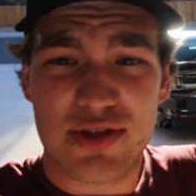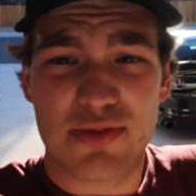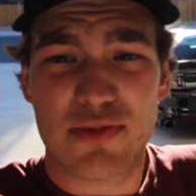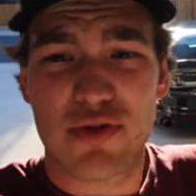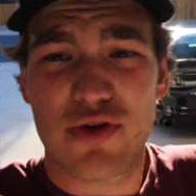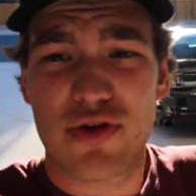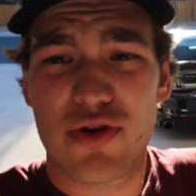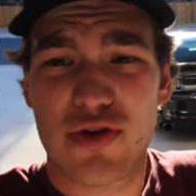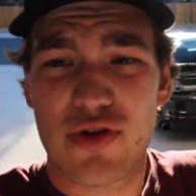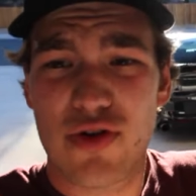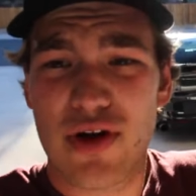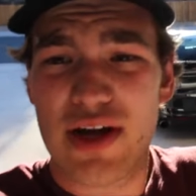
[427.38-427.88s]
There's
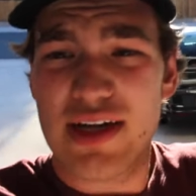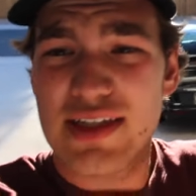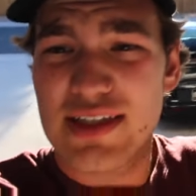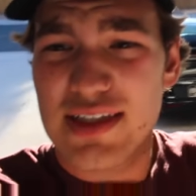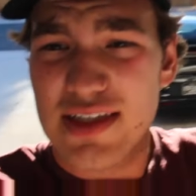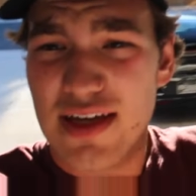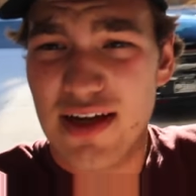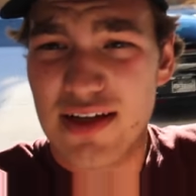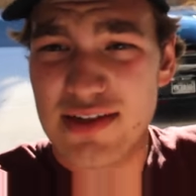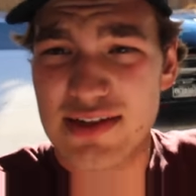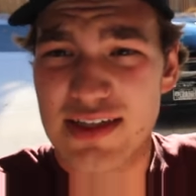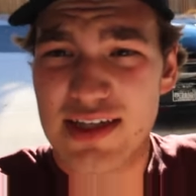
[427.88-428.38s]
some
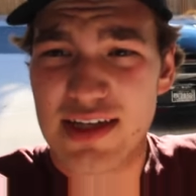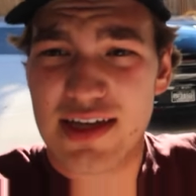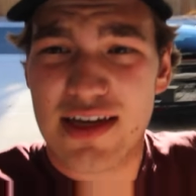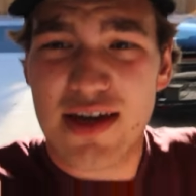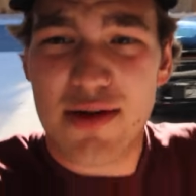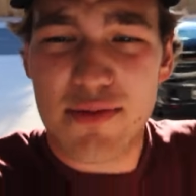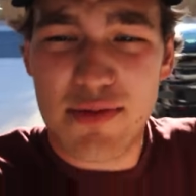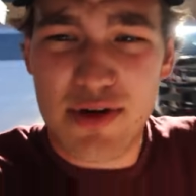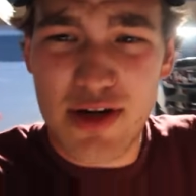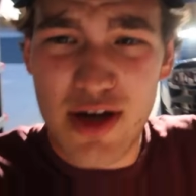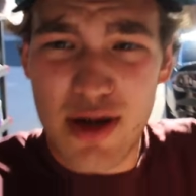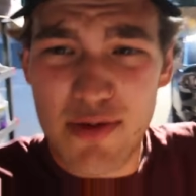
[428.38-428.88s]
crazy content
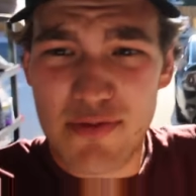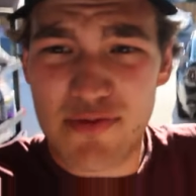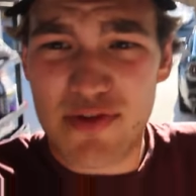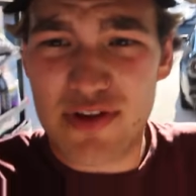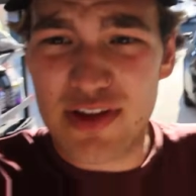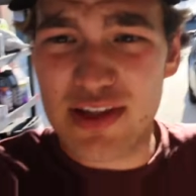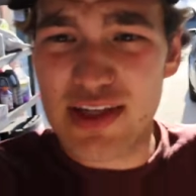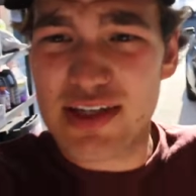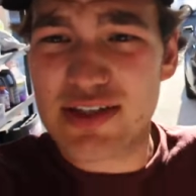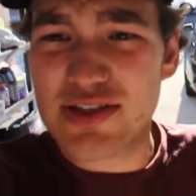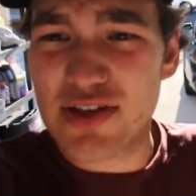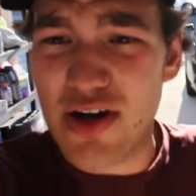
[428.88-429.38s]
coming up
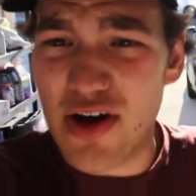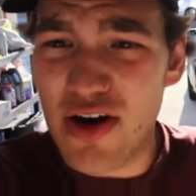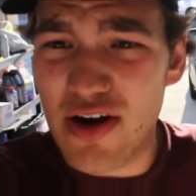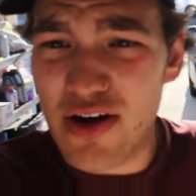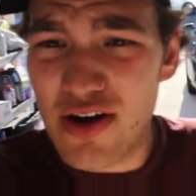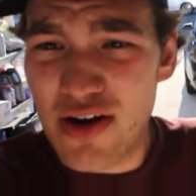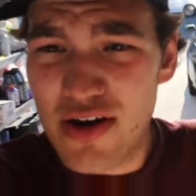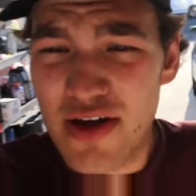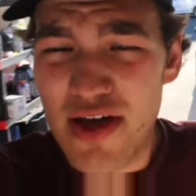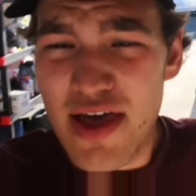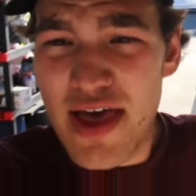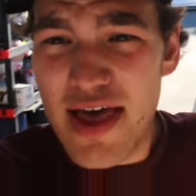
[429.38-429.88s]
for this
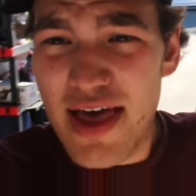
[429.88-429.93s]
car.